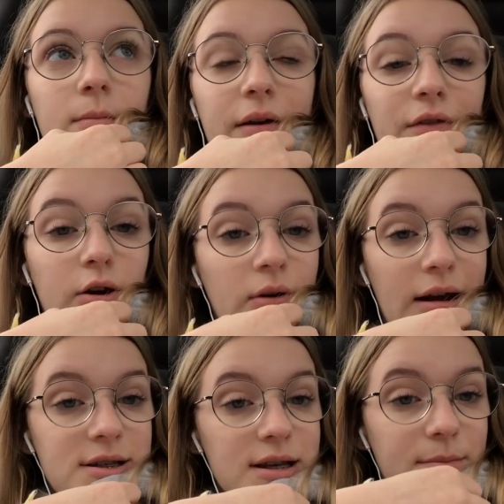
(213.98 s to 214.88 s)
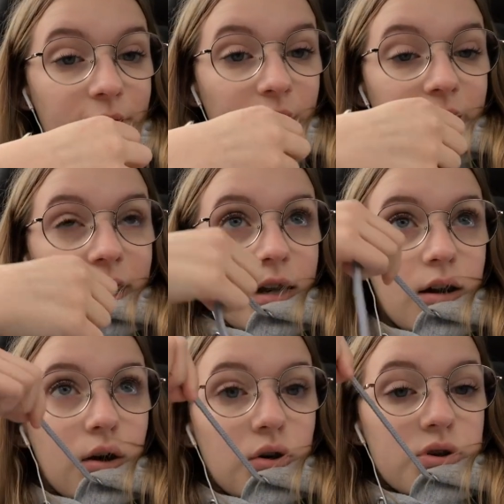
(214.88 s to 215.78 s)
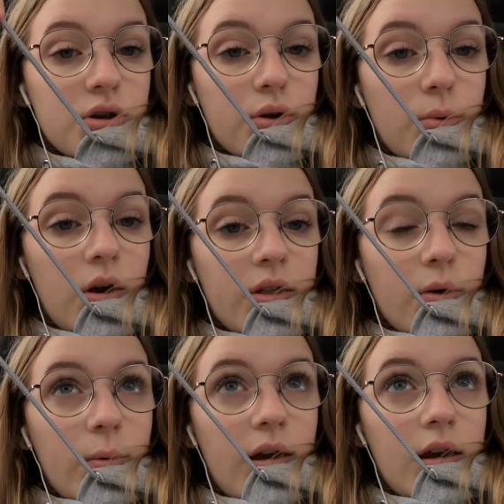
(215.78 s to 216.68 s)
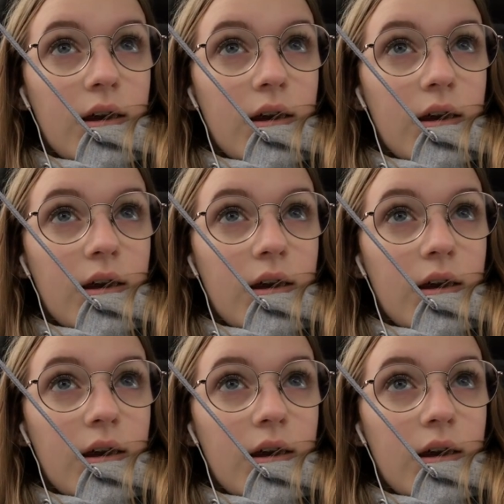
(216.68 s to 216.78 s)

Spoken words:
My friend Grace and my friend Kaden are also on their way,